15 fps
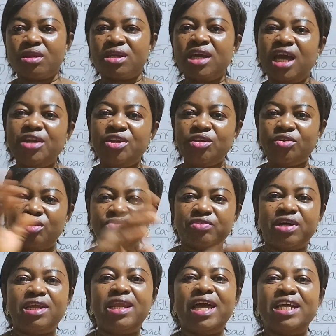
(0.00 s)
Carry
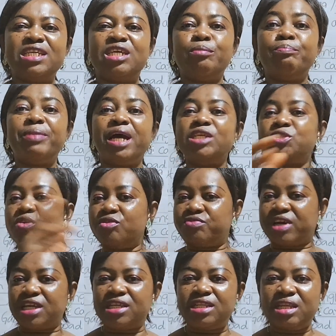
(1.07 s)
over, like in
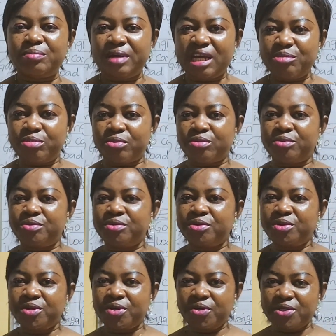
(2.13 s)
Passover in the Bible.
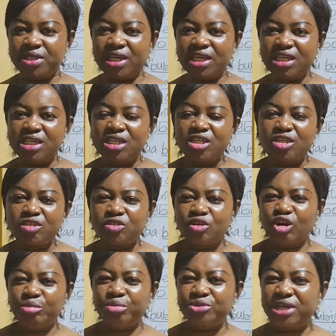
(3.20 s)
Okay?
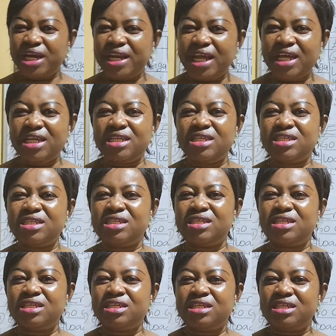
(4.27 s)
So bugara
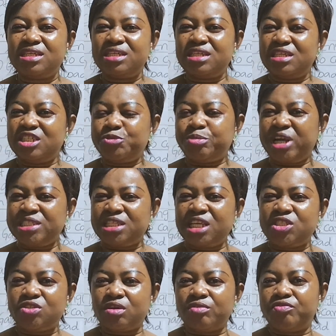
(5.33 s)
is past
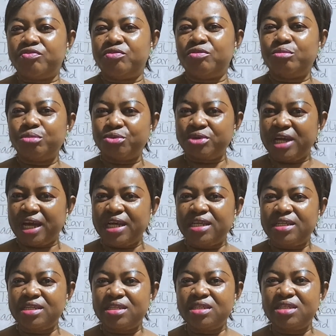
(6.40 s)
tense of buga.
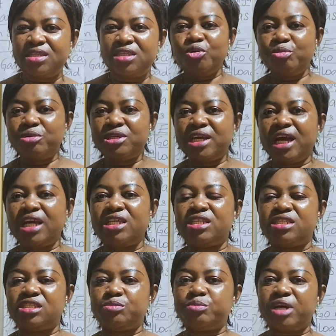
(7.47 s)
Bubiga
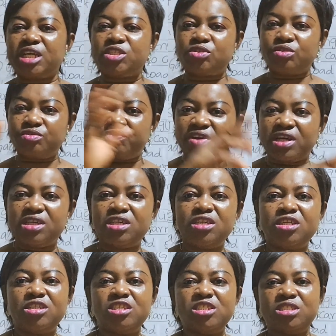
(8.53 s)
is Passover.
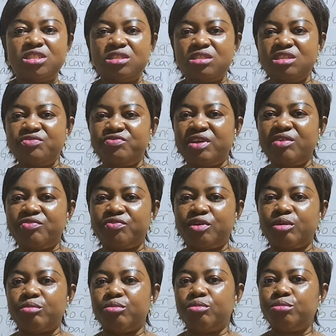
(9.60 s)
It is different
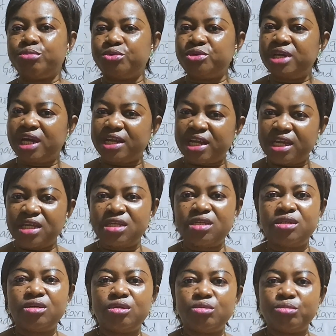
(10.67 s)
from bugara.
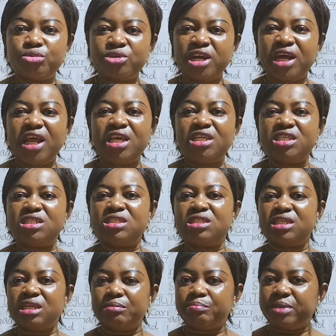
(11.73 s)
Bugara is
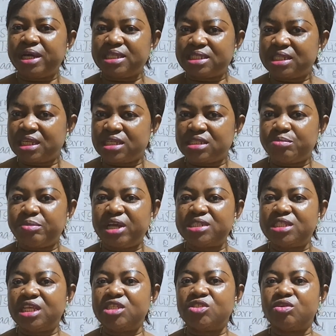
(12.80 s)
in past tense
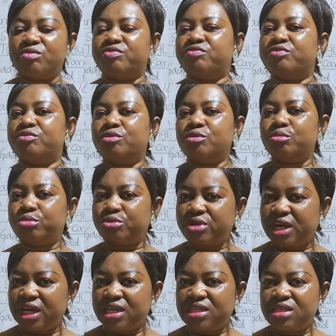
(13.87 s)
of
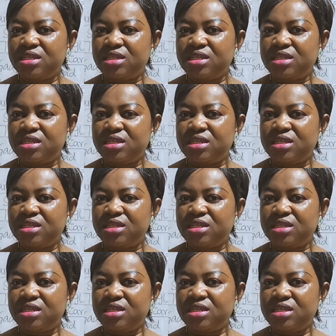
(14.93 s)
buga.